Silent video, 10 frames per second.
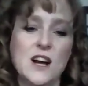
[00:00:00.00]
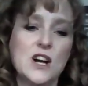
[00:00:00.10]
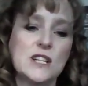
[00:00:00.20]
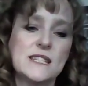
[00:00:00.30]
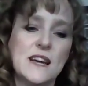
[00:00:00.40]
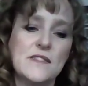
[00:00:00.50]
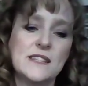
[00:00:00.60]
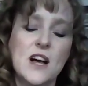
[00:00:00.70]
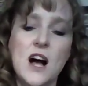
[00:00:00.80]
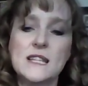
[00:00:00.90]
Her stuff is
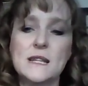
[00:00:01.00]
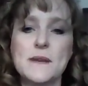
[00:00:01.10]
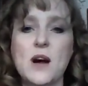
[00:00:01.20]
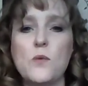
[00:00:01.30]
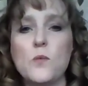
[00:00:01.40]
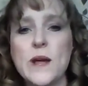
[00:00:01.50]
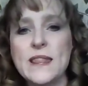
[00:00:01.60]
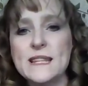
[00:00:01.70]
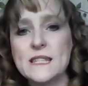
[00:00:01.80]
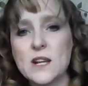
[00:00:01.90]
awesome. Now, when
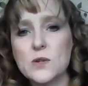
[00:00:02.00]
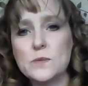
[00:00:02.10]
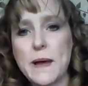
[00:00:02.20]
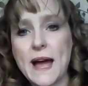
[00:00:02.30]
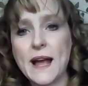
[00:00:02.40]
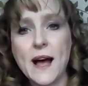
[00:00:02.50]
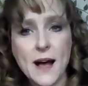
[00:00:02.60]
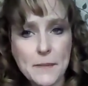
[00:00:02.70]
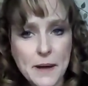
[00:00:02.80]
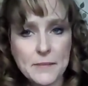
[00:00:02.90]
this goes back
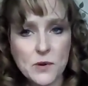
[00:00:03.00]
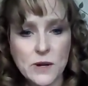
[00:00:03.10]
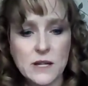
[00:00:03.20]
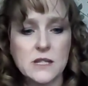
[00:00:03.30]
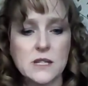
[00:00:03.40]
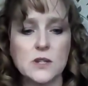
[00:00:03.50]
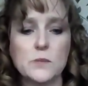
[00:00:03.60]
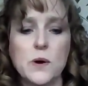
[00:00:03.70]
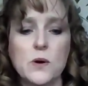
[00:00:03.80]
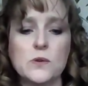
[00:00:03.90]
up, I'm going to
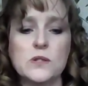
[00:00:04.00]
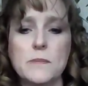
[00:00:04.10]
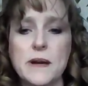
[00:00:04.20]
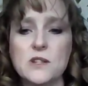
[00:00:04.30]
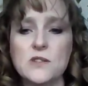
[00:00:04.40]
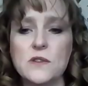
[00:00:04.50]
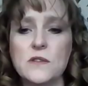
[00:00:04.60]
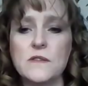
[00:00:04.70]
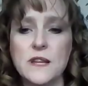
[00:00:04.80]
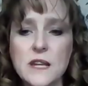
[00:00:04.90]
post a bunch of her
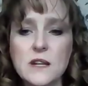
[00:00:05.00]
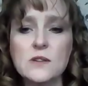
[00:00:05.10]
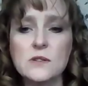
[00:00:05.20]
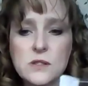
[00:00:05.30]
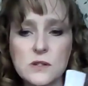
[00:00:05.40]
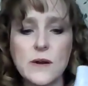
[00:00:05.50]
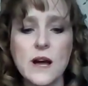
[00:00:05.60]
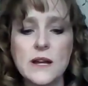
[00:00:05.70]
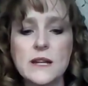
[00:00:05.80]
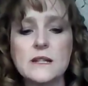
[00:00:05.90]
videos
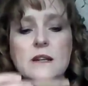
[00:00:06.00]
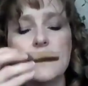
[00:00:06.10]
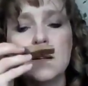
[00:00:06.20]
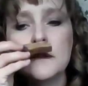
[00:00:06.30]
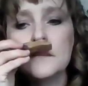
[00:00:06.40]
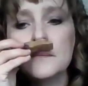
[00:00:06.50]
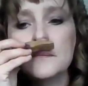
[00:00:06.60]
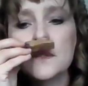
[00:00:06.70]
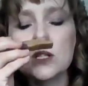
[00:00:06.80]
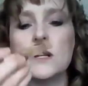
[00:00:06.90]
throughout it,
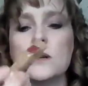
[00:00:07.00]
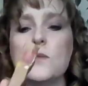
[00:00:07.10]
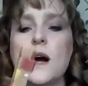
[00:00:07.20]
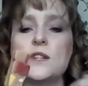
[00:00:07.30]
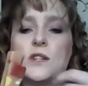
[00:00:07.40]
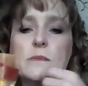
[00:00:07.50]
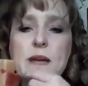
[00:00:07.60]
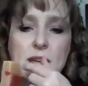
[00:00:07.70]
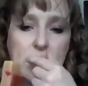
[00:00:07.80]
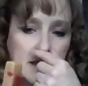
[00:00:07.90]
so you can watch her
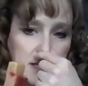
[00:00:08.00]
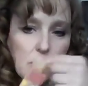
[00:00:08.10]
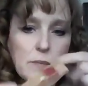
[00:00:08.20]
making the soap.